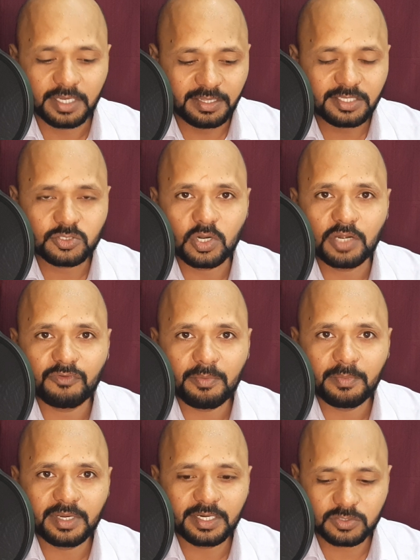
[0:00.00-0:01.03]
In this 25
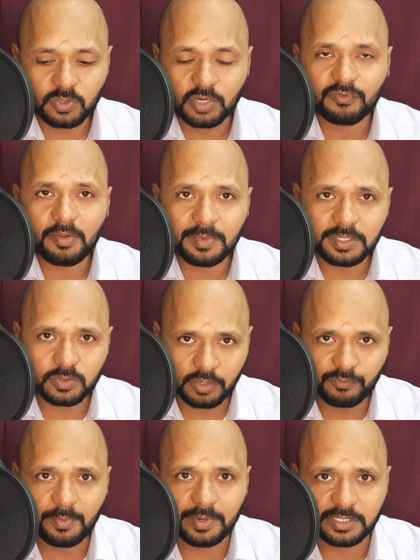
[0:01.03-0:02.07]
minutes, 25 minutes,
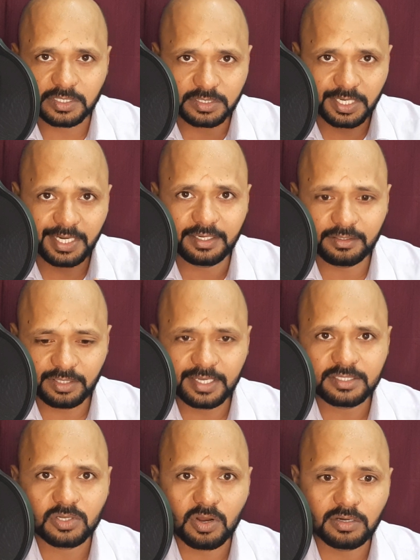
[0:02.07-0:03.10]
25 minutes, it's three
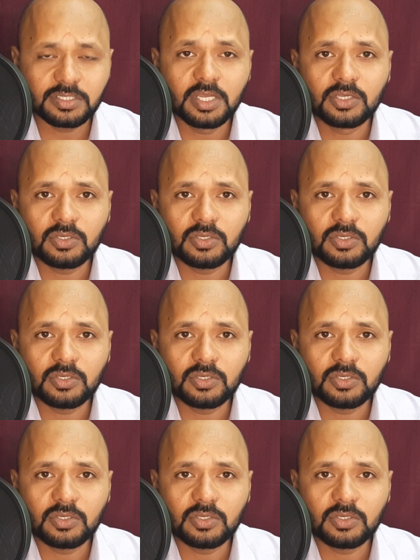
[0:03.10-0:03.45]
slots.